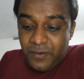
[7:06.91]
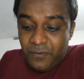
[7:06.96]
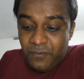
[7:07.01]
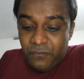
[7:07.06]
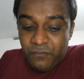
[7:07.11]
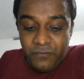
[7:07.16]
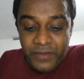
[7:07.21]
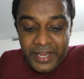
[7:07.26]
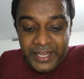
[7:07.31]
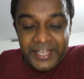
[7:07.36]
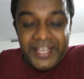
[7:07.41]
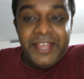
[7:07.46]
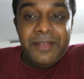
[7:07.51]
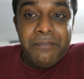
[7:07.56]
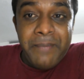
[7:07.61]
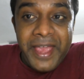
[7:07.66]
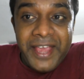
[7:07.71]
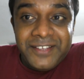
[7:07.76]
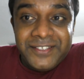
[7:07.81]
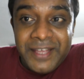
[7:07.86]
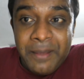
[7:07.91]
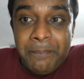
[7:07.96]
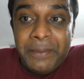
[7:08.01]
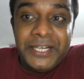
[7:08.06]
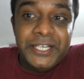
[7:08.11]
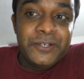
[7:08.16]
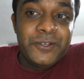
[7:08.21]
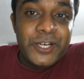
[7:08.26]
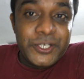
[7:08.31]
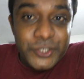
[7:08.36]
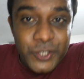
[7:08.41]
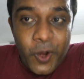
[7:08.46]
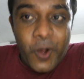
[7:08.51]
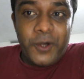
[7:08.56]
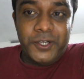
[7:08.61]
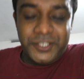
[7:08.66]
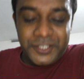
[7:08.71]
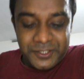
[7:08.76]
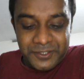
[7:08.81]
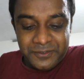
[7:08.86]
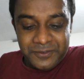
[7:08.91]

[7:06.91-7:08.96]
when he makes a particular shot.